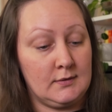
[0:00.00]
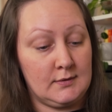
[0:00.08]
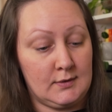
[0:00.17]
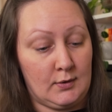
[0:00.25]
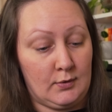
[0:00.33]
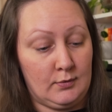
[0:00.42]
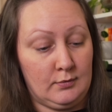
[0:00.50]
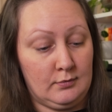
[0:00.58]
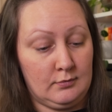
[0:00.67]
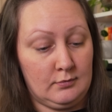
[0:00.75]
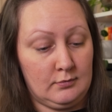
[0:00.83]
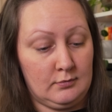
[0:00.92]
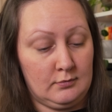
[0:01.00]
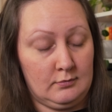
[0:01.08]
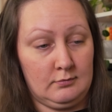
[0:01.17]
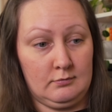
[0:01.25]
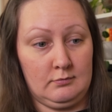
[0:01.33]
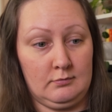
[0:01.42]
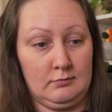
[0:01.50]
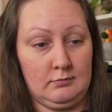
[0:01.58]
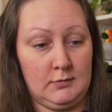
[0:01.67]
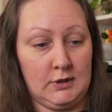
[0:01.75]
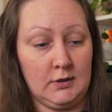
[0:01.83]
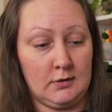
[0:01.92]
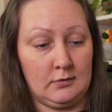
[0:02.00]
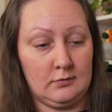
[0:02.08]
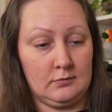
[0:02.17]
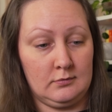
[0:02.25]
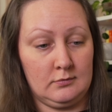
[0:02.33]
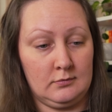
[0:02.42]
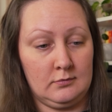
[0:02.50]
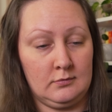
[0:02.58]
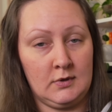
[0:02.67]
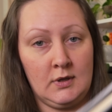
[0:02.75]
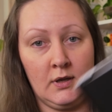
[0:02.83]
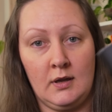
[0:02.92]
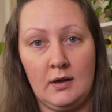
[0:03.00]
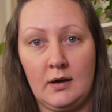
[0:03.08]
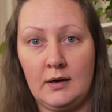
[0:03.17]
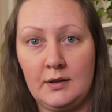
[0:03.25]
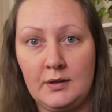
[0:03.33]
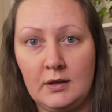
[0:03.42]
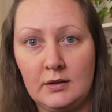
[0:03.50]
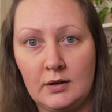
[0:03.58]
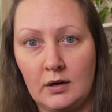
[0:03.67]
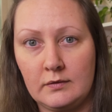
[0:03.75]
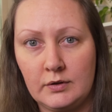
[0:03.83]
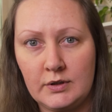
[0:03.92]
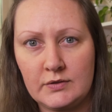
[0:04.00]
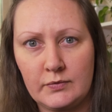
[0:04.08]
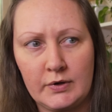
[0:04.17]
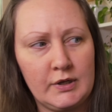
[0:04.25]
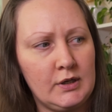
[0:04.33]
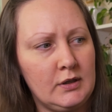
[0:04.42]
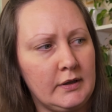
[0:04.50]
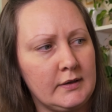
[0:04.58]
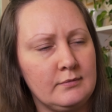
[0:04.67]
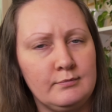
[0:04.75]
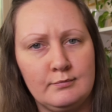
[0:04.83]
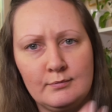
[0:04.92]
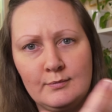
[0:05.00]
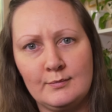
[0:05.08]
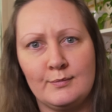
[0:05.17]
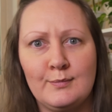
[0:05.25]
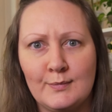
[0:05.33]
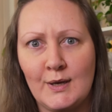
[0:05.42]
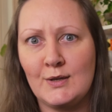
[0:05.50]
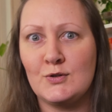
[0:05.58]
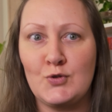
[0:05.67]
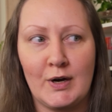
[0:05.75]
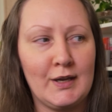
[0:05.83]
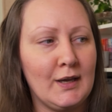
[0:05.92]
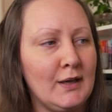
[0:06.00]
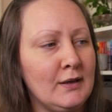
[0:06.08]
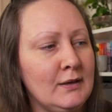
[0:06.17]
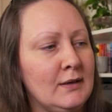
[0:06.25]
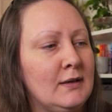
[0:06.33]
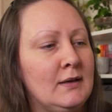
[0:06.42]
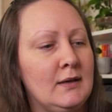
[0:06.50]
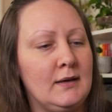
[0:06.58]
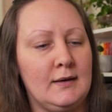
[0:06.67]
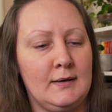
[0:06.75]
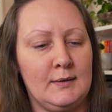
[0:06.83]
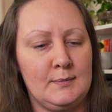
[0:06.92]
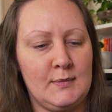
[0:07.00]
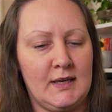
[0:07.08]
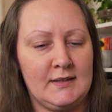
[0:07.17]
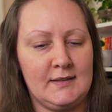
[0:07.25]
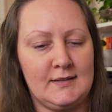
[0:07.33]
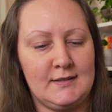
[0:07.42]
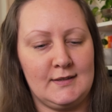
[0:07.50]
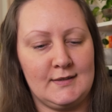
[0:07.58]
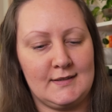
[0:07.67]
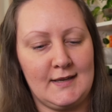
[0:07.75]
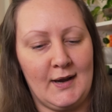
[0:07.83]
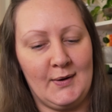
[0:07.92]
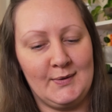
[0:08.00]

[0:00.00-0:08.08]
So, yeah, I think the cover is very striking, and it just